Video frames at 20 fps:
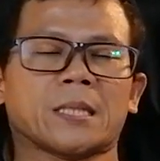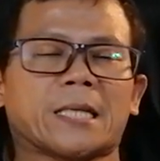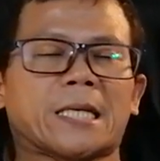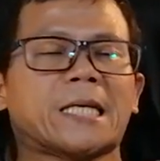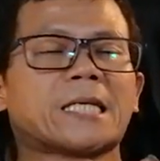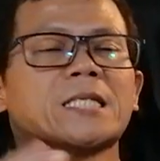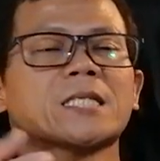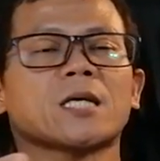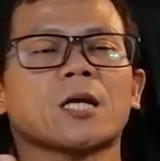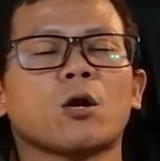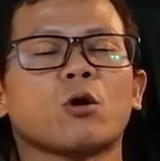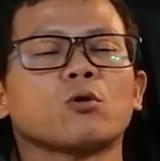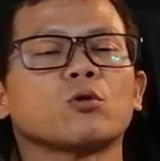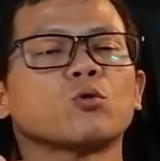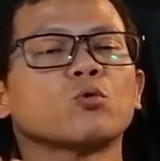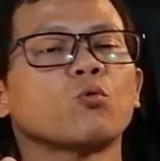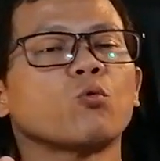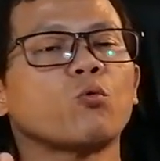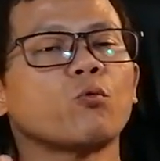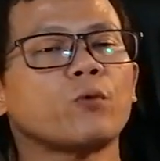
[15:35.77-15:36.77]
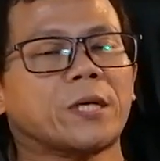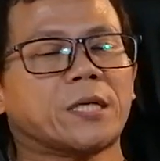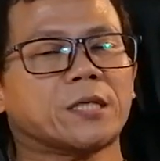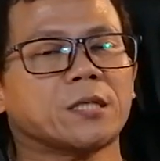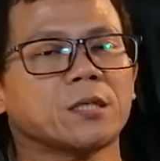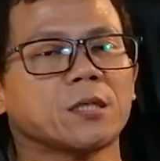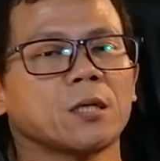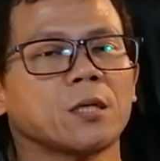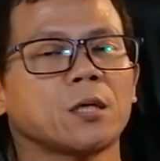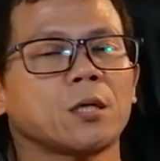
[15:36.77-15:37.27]
It's around 2
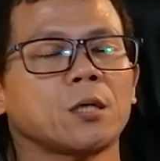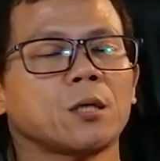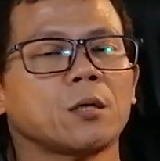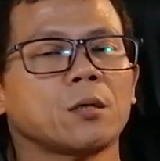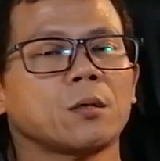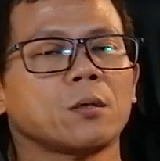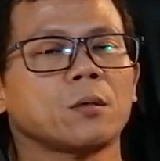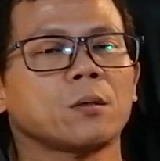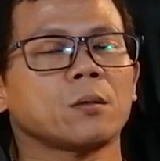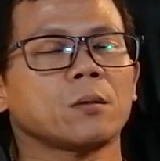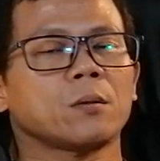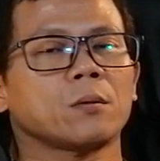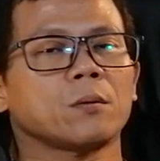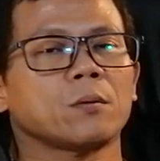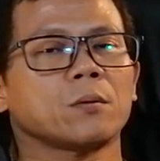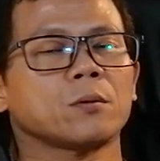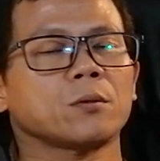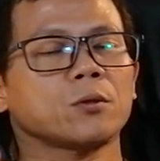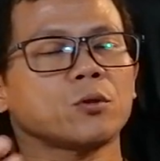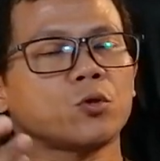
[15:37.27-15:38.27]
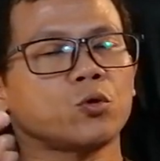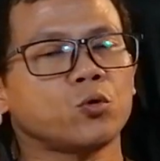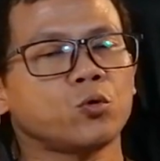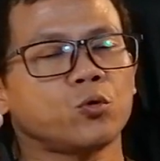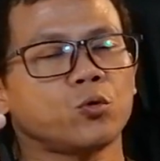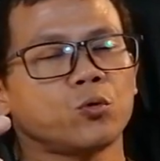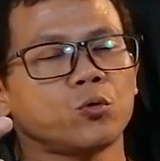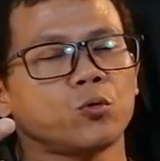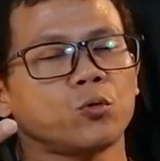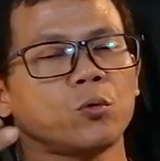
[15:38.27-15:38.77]
weeks
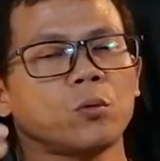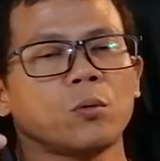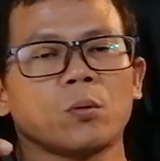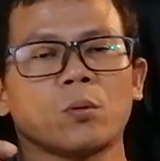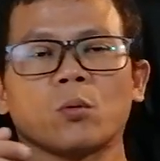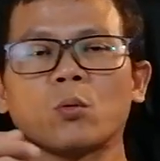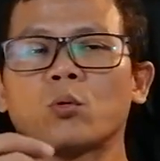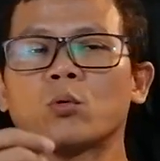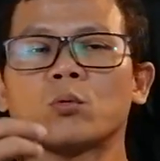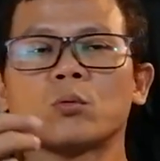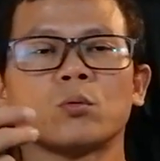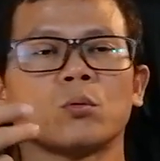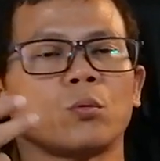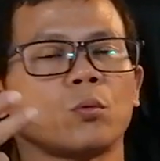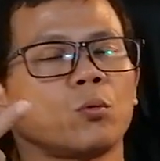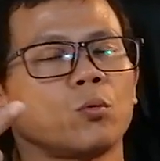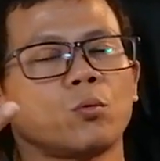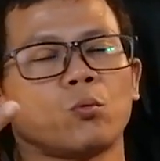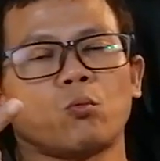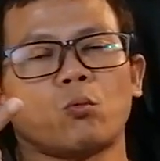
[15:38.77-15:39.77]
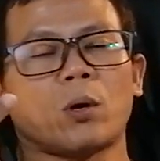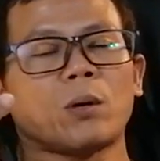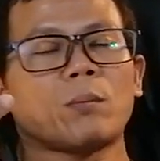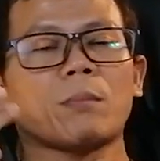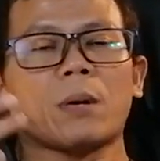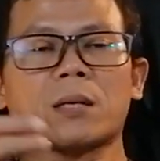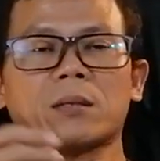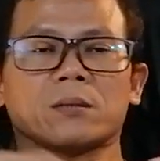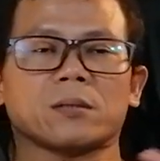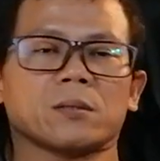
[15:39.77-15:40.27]
to 1
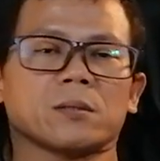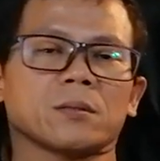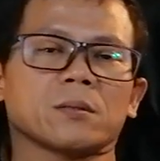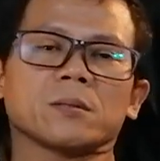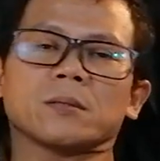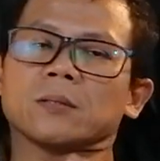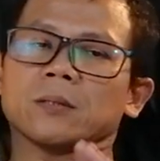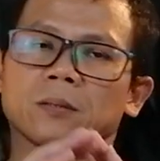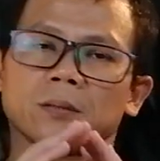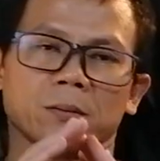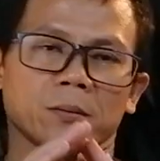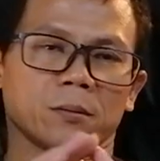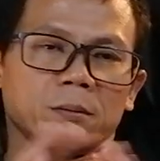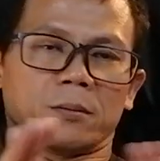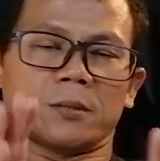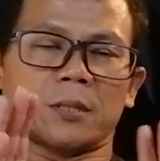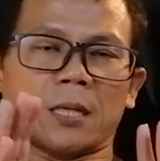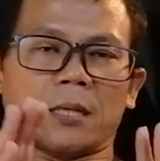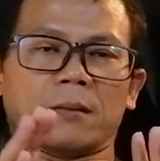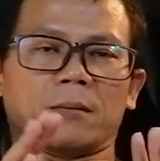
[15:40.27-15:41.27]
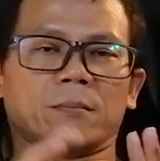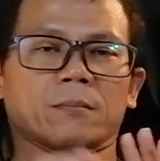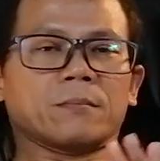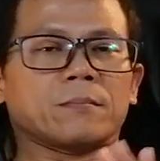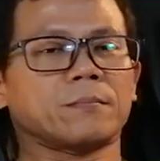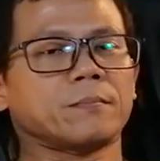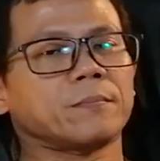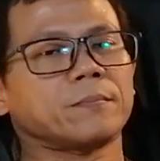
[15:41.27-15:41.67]
month done,